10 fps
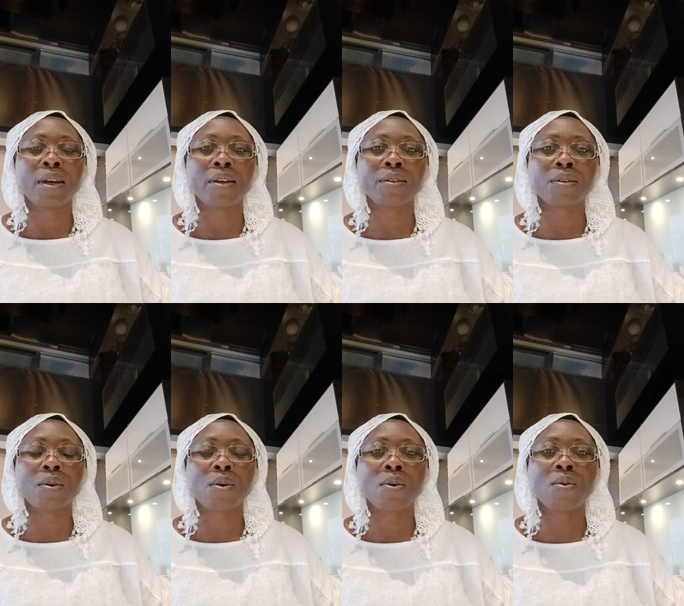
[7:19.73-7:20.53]
And
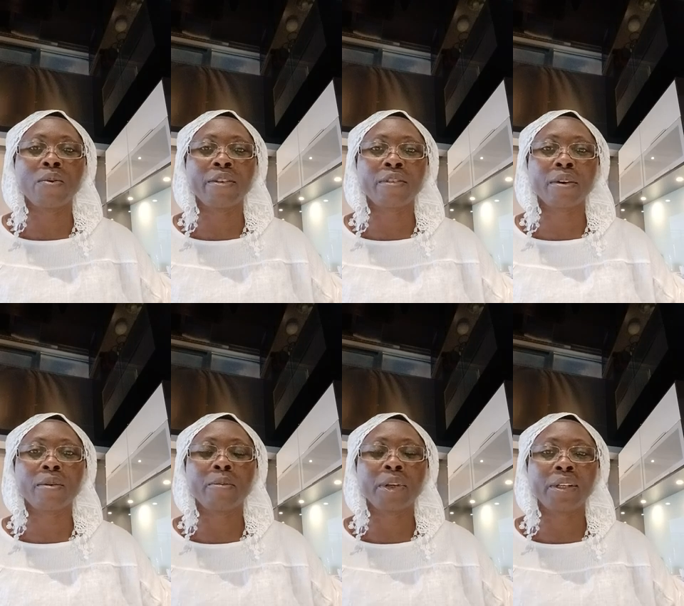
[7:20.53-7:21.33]
so whoever
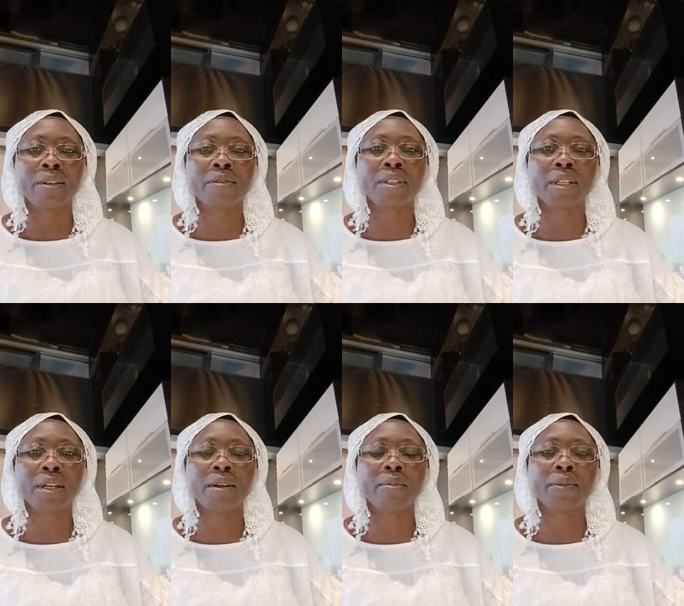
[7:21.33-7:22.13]
believes in
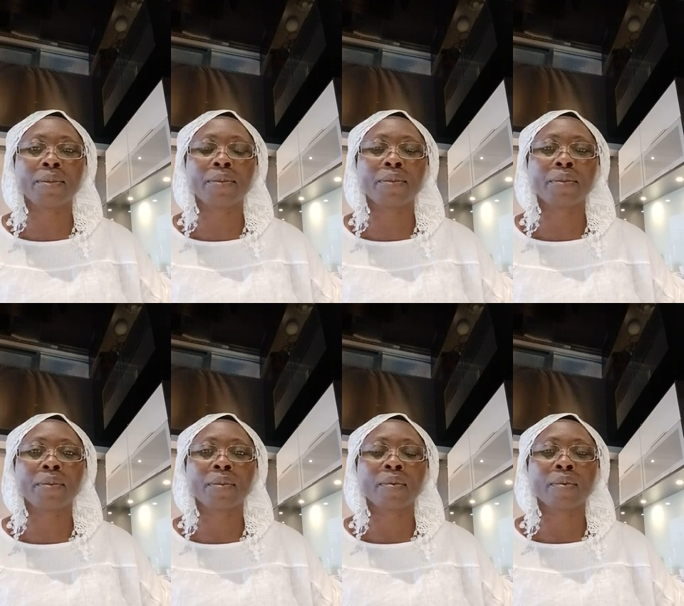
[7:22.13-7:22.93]
him
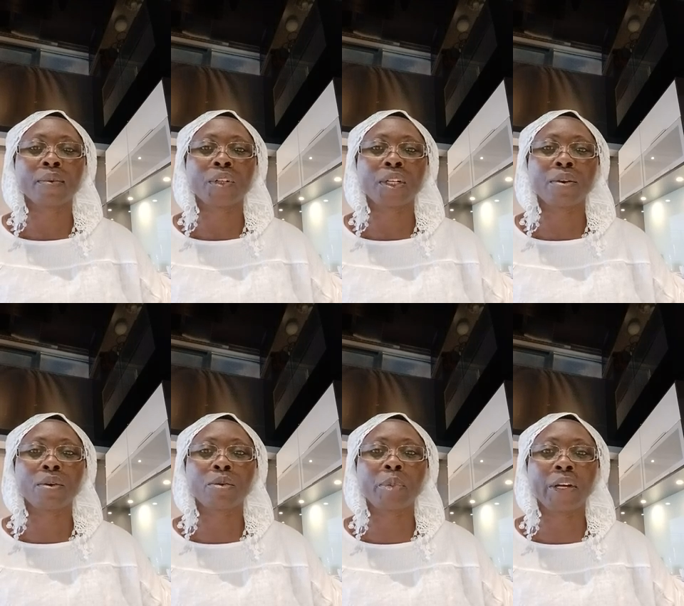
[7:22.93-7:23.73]
shall
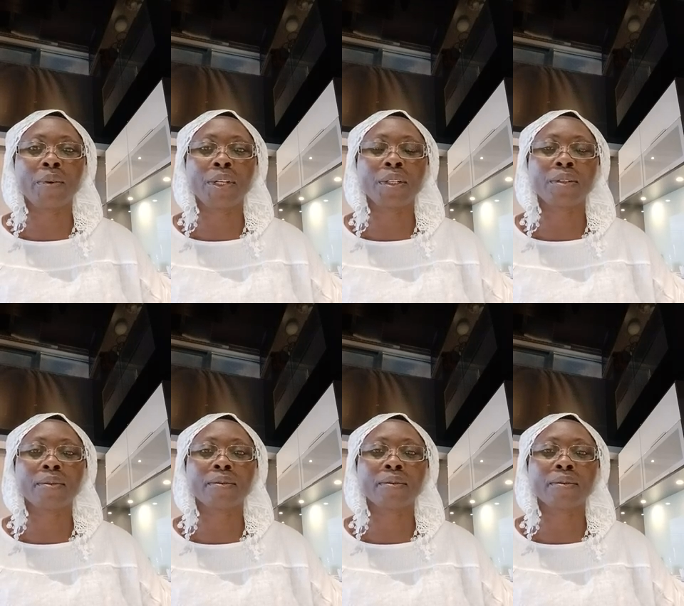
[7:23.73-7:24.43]
not perish,